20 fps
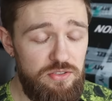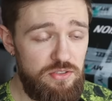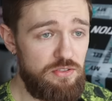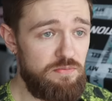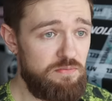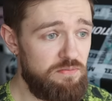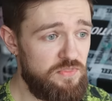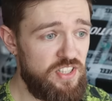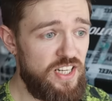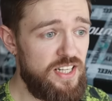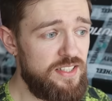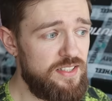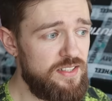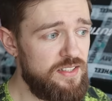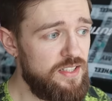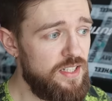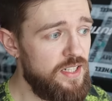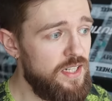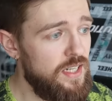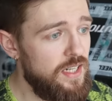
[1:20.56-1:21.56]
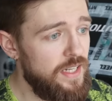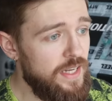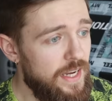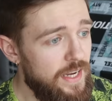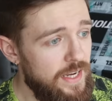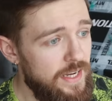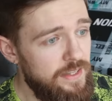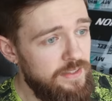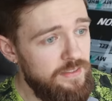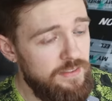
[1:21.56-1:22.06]
to test.
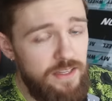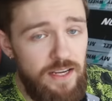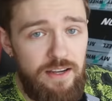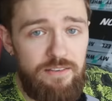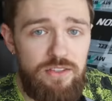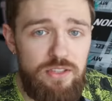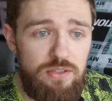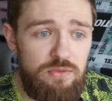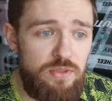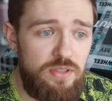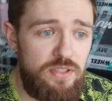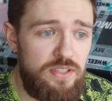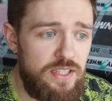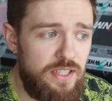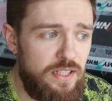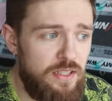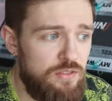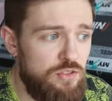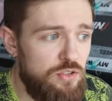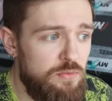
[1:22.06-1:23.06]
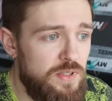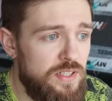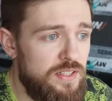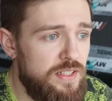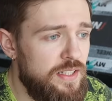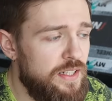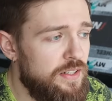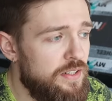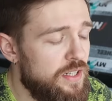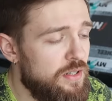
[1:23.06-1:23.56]
And afterwards, like 2
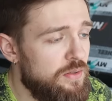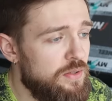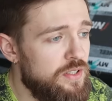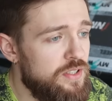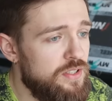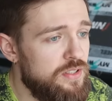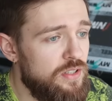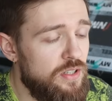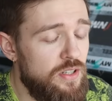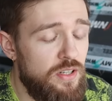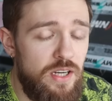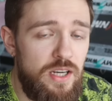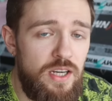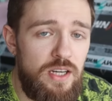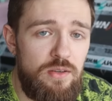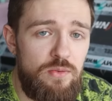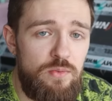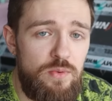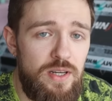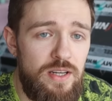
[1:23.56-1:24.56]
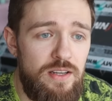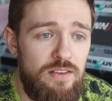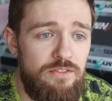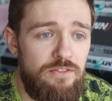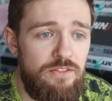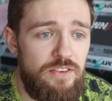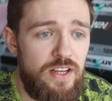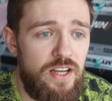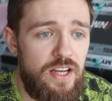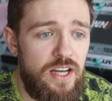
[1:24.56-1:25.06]
months later, I was talking
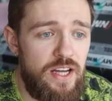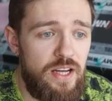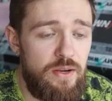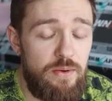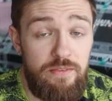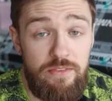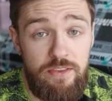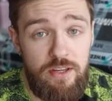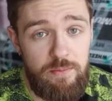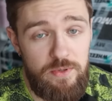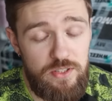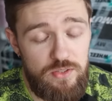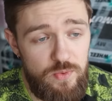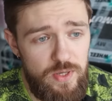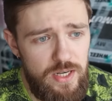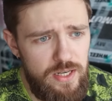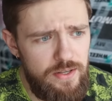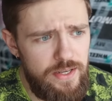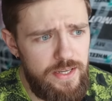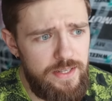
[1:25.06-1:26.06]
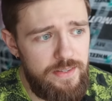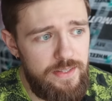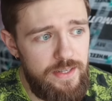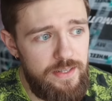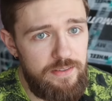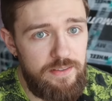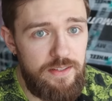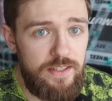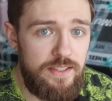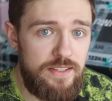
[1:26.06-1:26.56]
with them as well. And
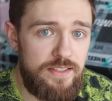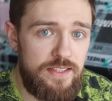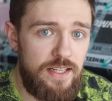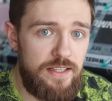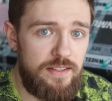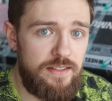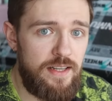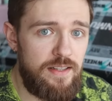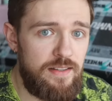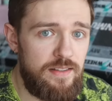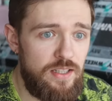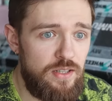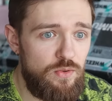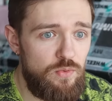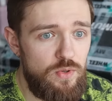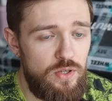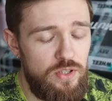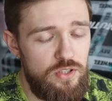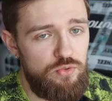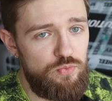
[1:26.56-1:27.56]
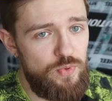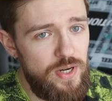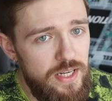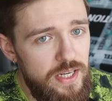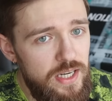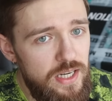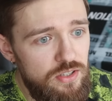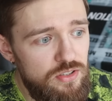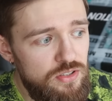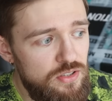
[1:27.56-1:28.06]
then they said that they weren't
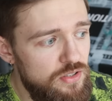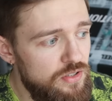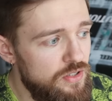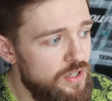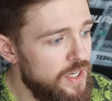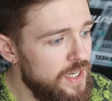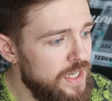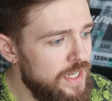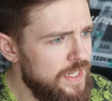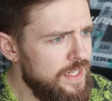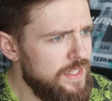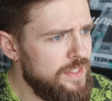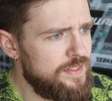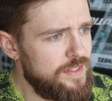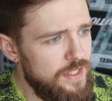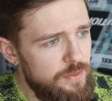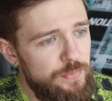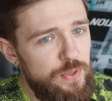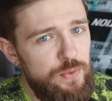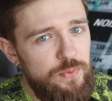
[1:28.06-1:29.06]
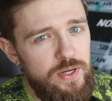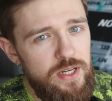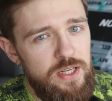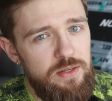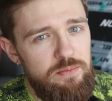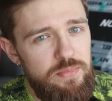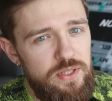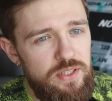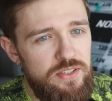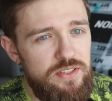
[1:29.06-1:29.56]
ready to send me
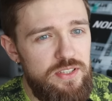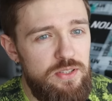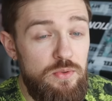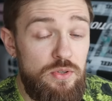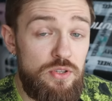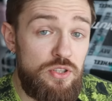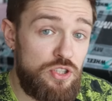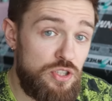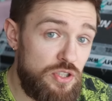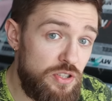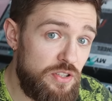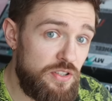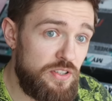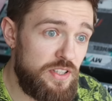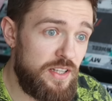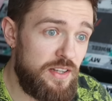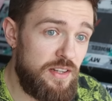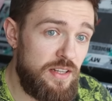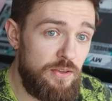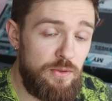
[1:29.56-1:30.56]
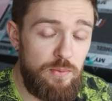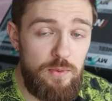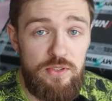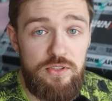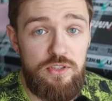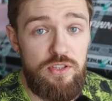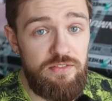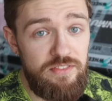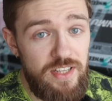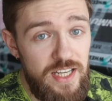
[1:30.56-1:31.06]
one because they weren't sure that it will
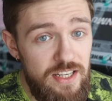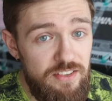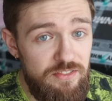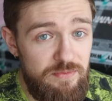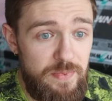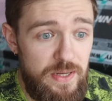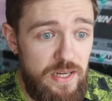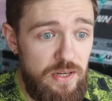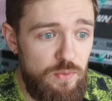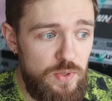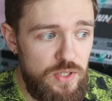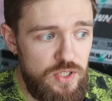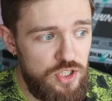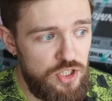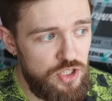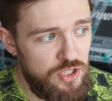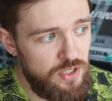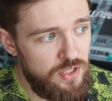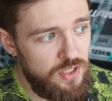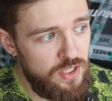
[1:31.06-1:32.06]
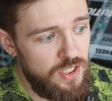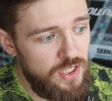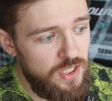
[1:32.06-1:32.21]
survive me, which